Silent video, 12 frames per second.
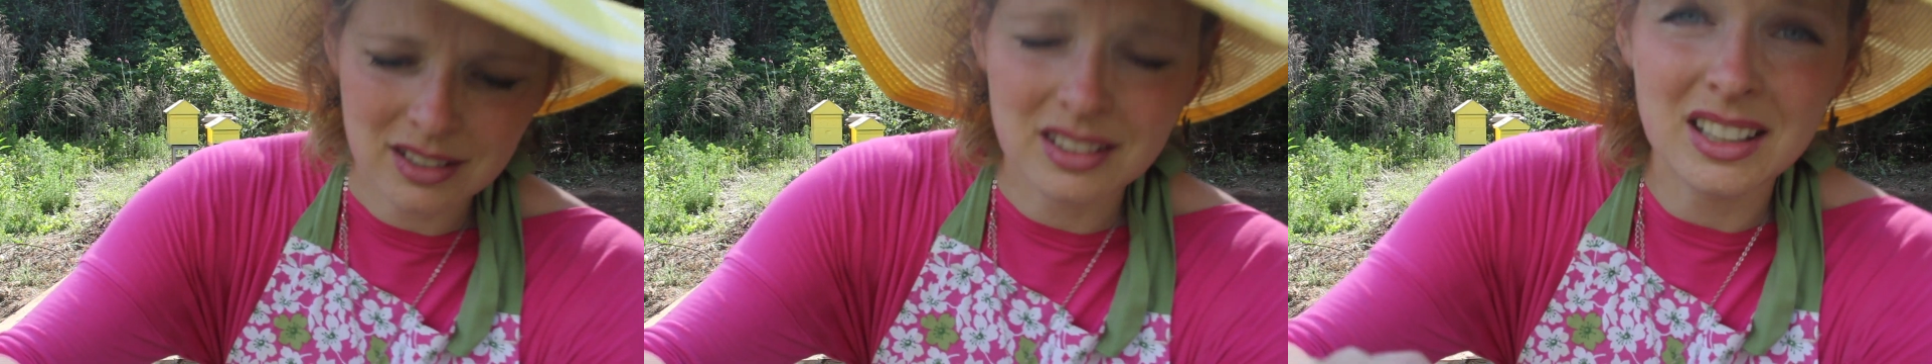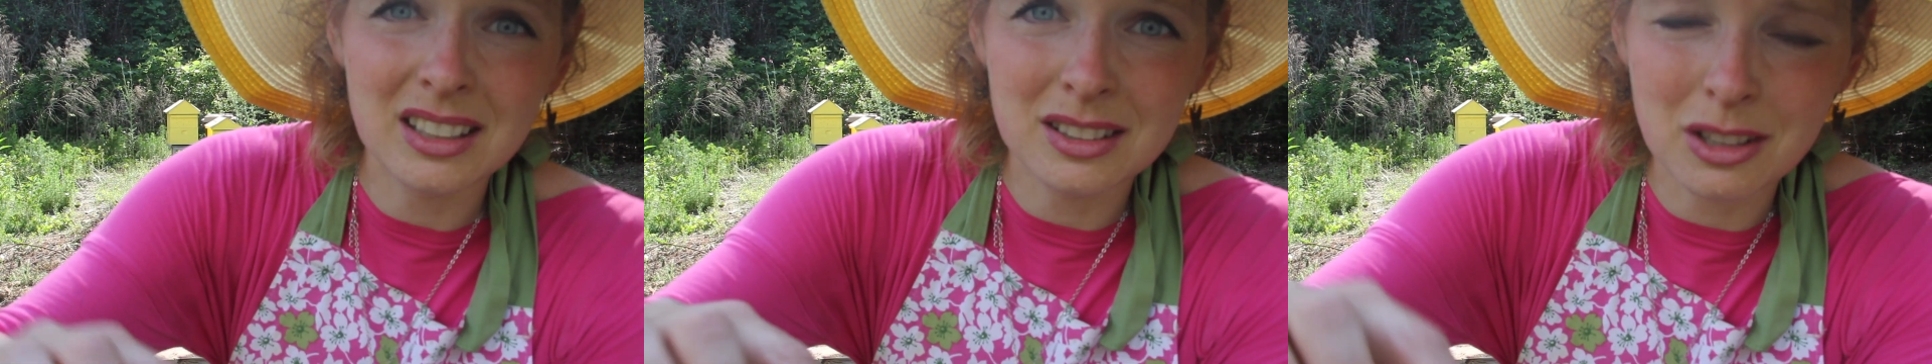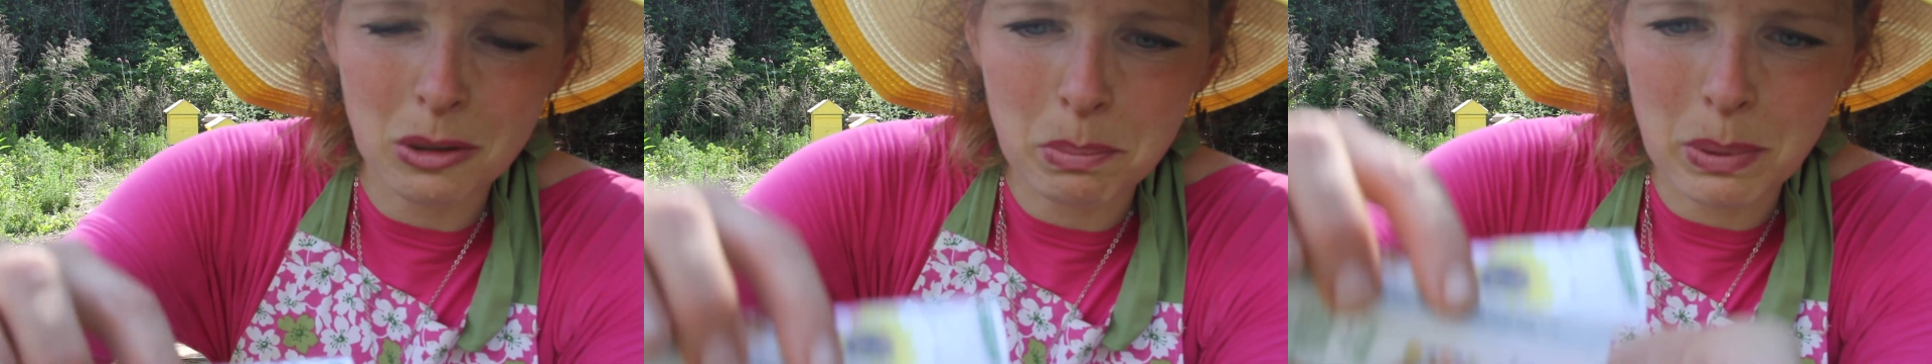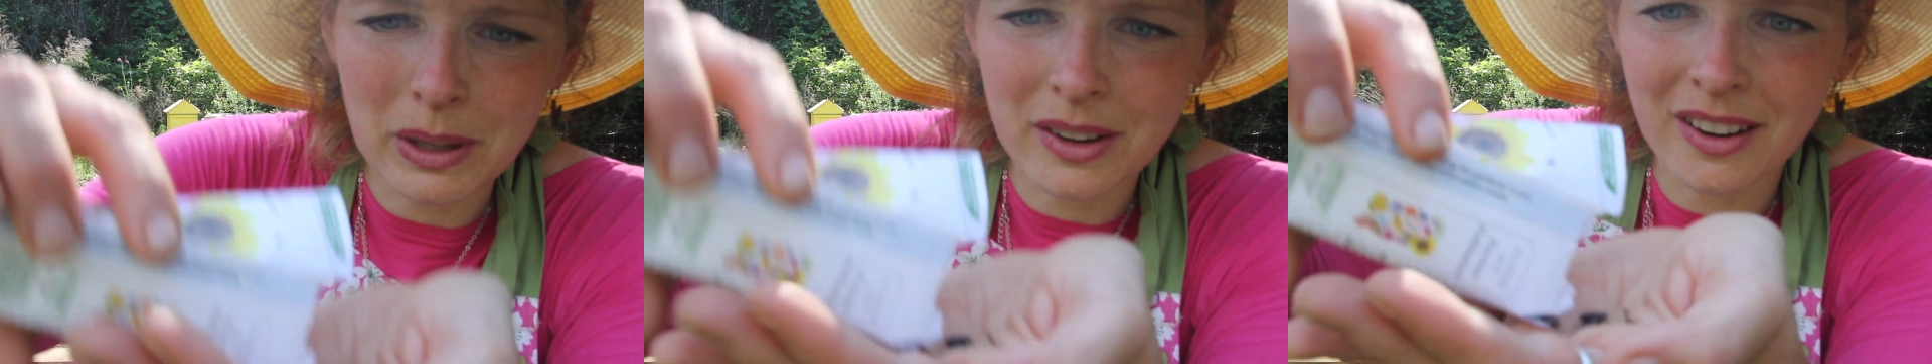seeds are
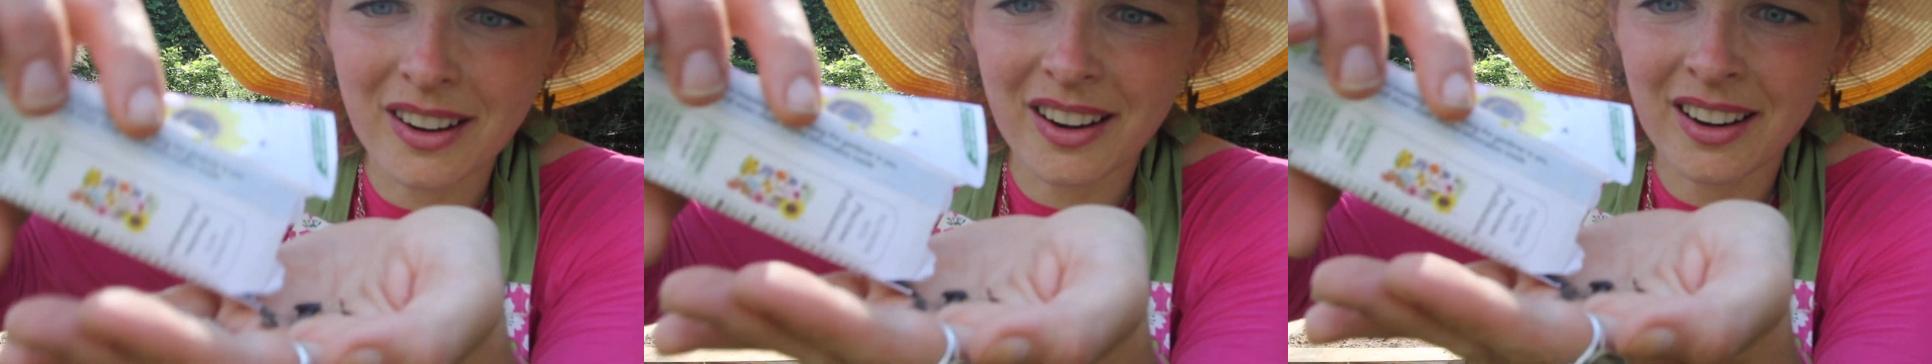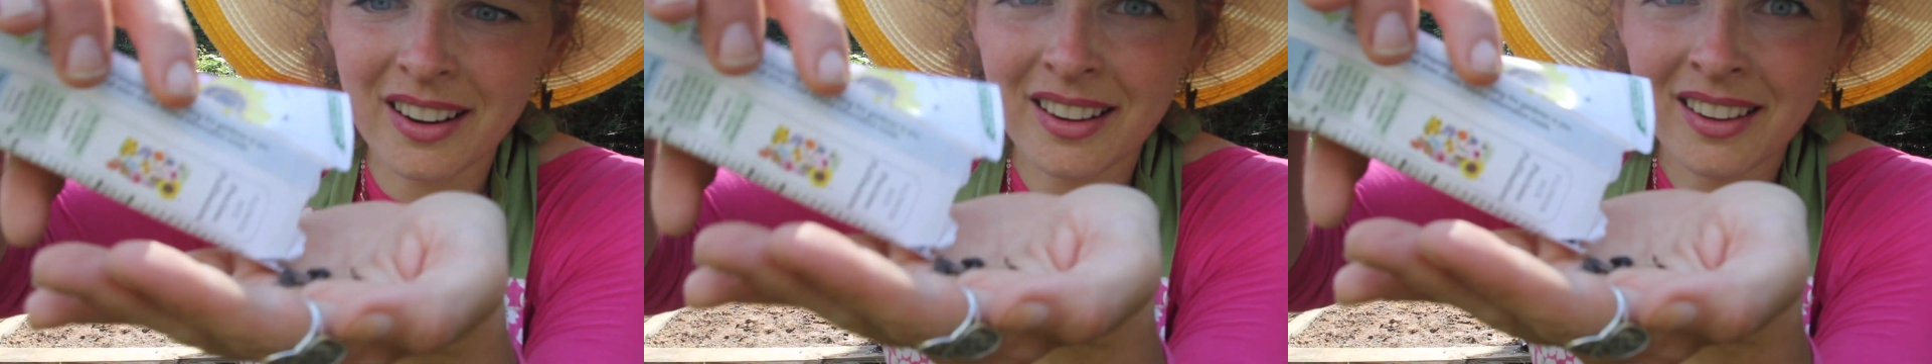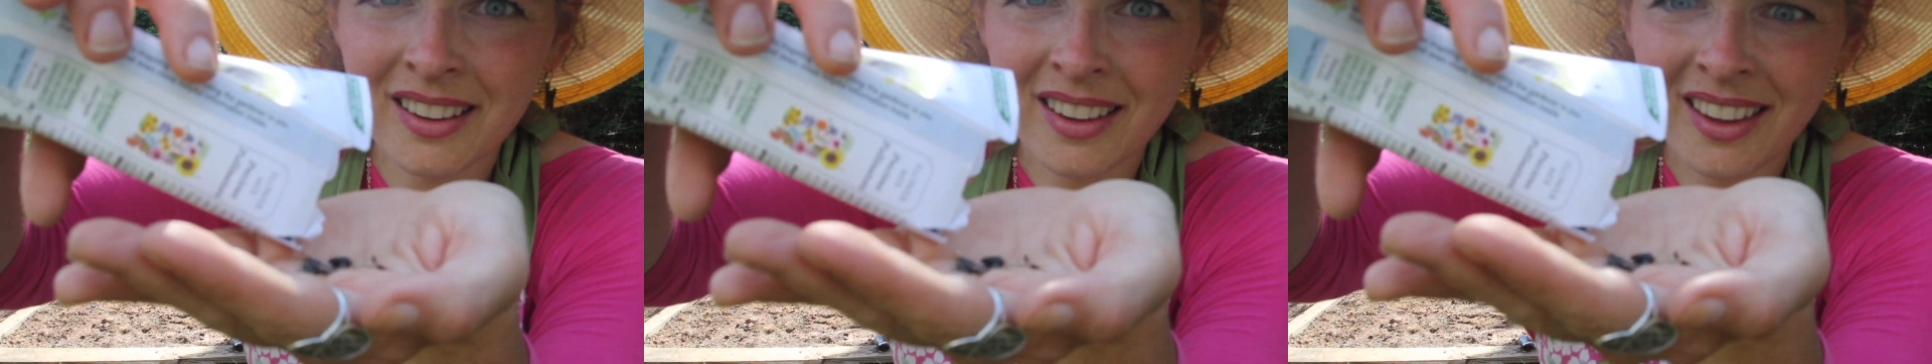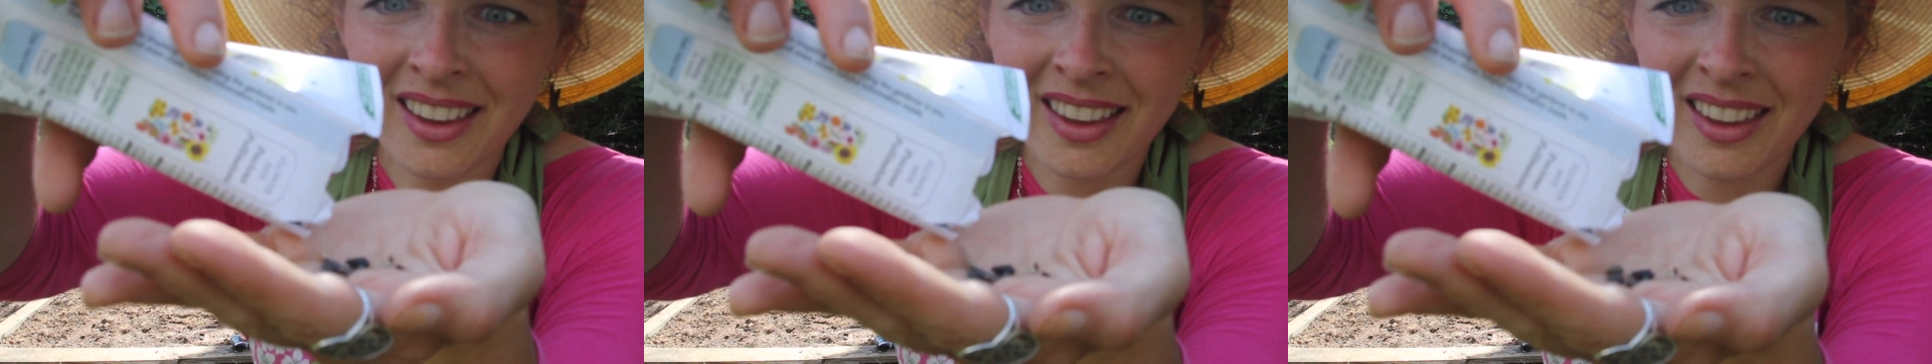bigger.
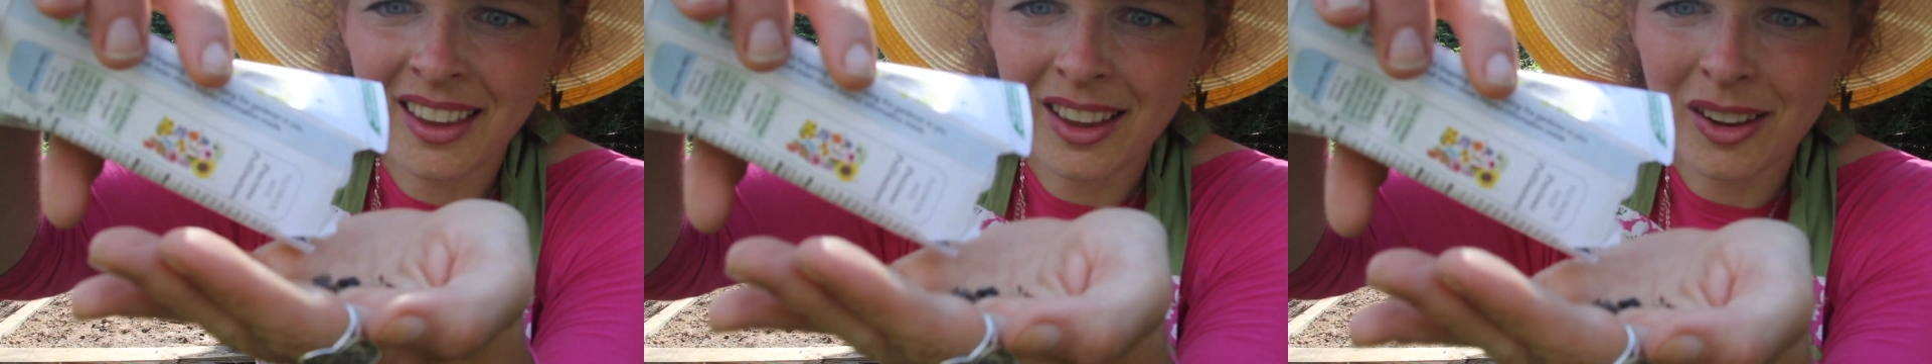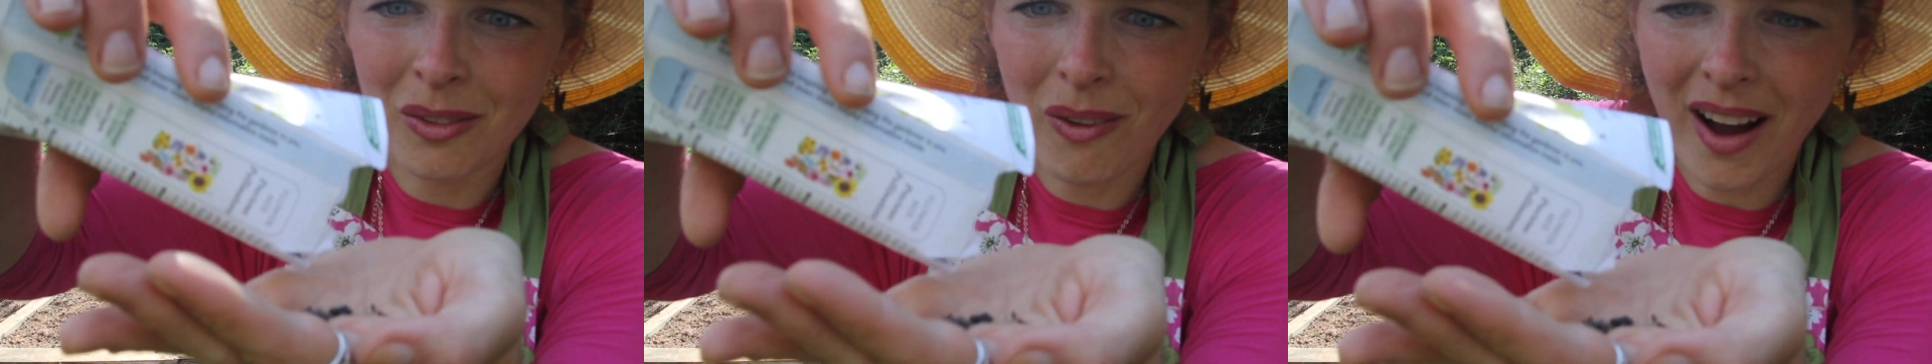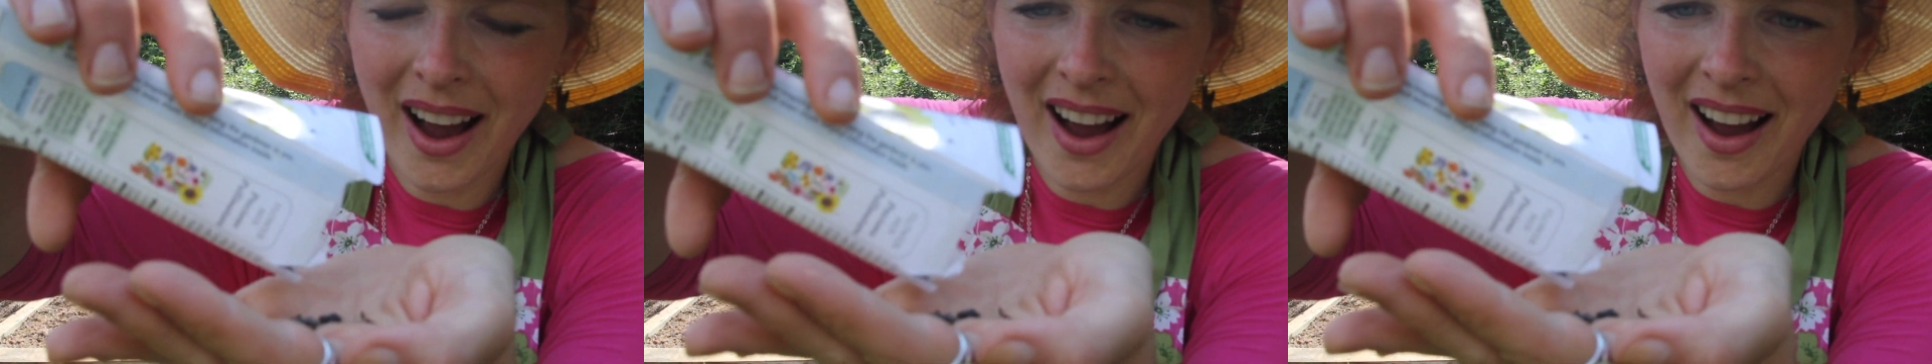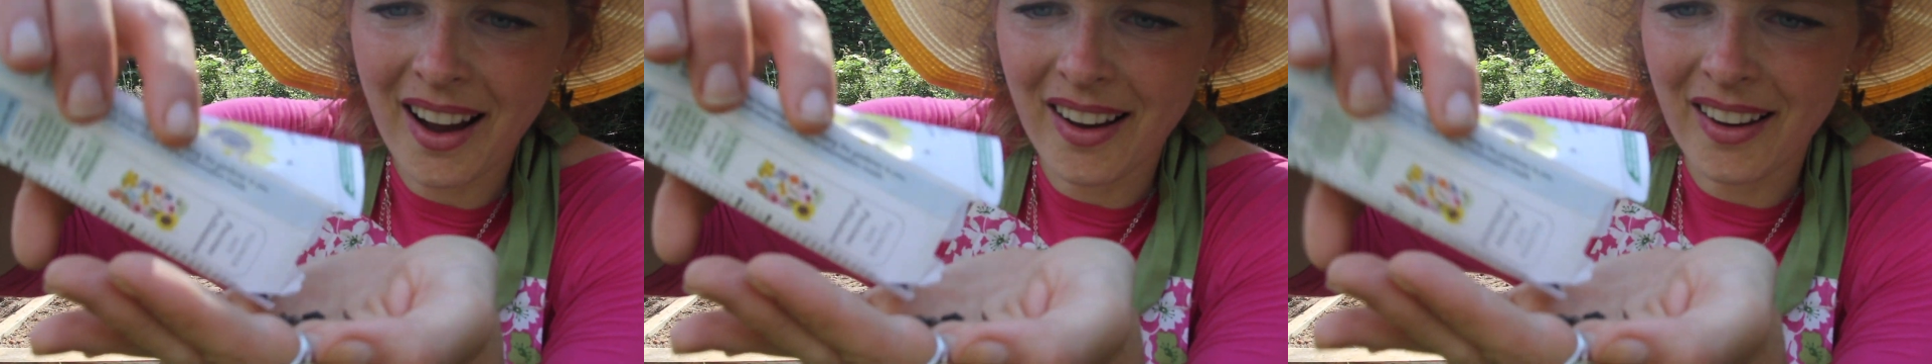Wow,